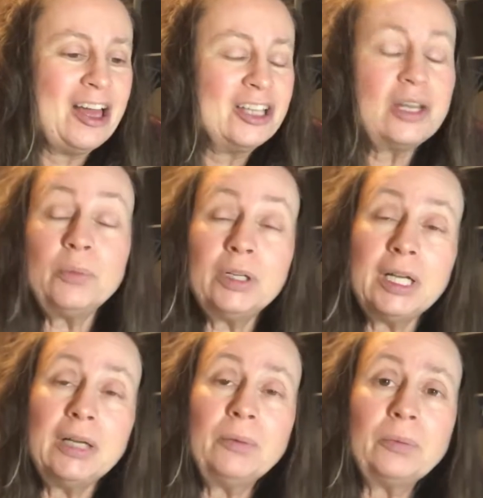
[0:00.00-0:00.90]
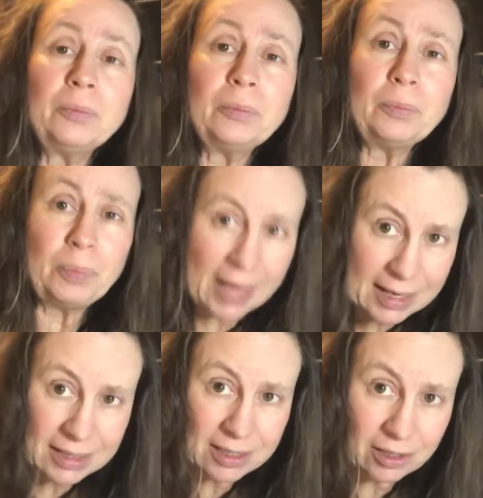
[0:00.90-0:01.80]
So I'm really
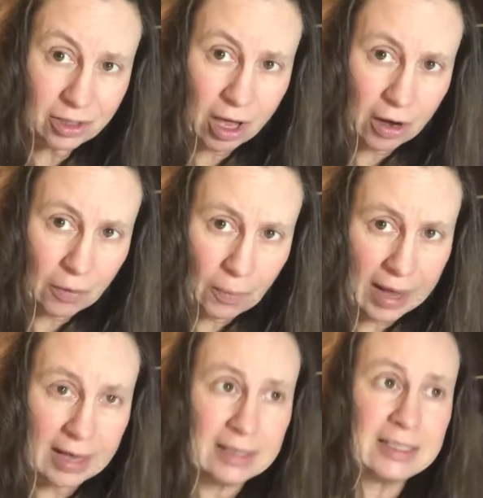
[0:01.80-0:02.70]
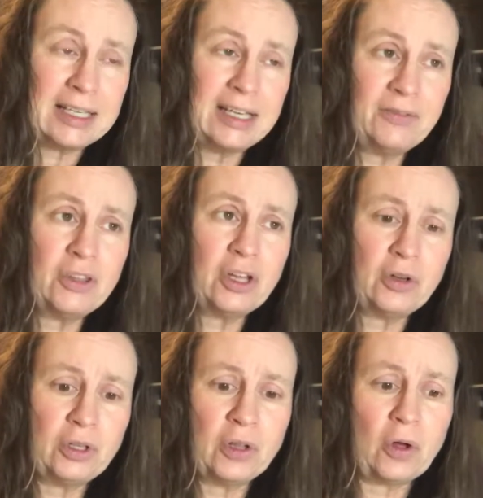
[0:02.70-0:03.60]
blessed in a lot of ways, even though,
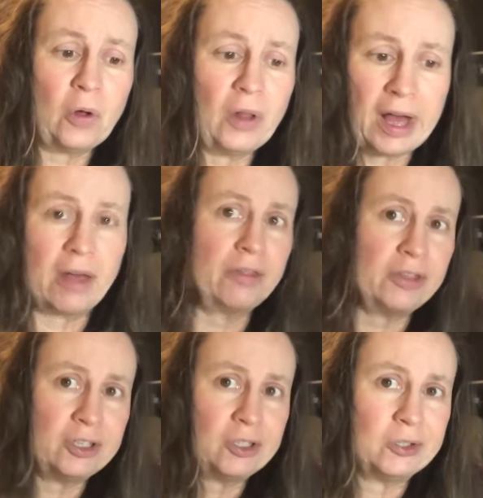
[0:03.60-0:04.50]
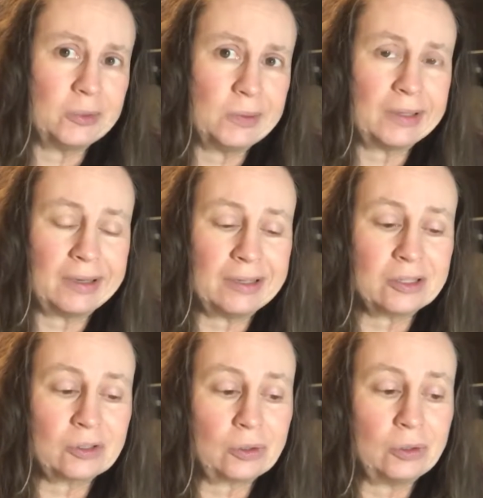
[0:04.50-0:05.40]
you know, the whole health issue has been kind of
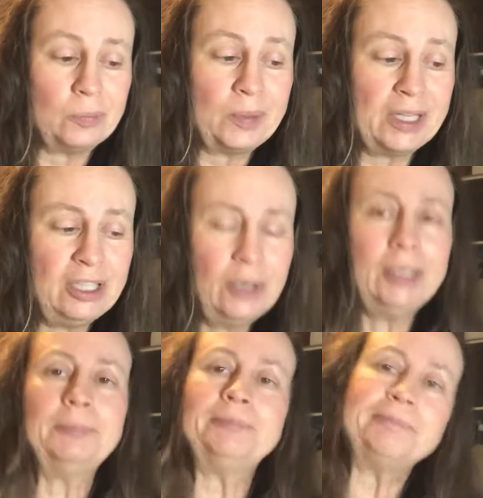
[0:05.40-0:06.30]
screwed. But you know what?